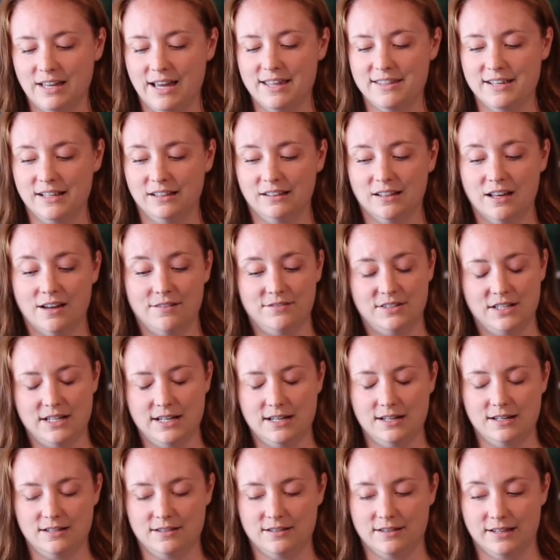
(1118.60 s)
And they love to
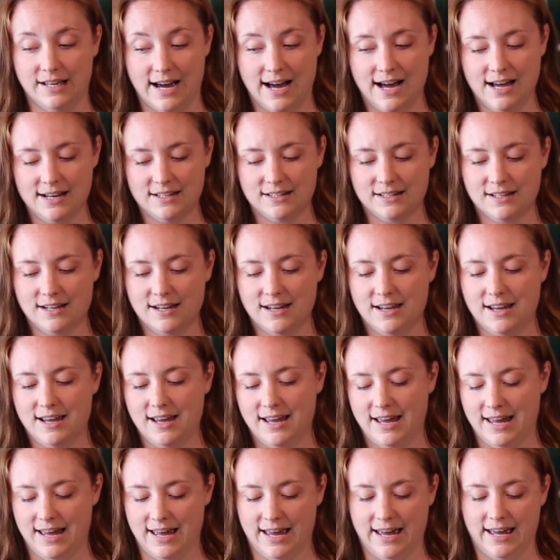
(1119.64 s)
eat that.
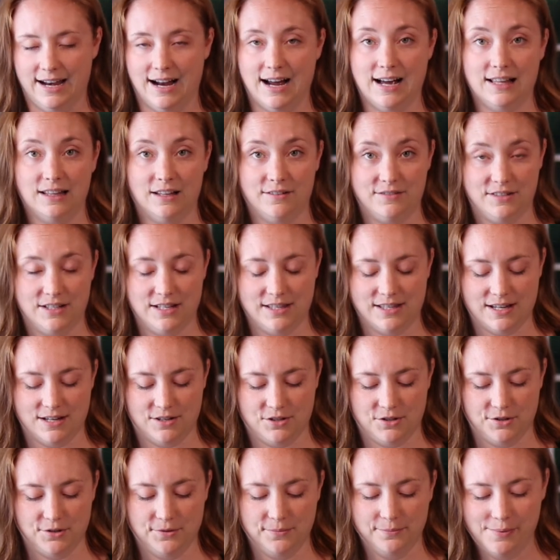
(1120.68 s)
And I love to eat that
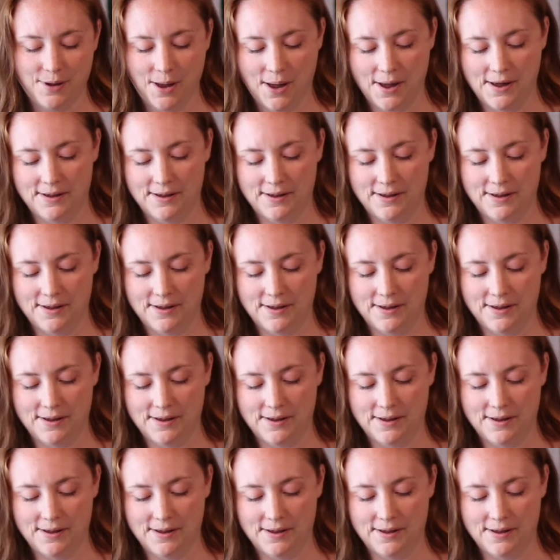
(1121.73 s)
too.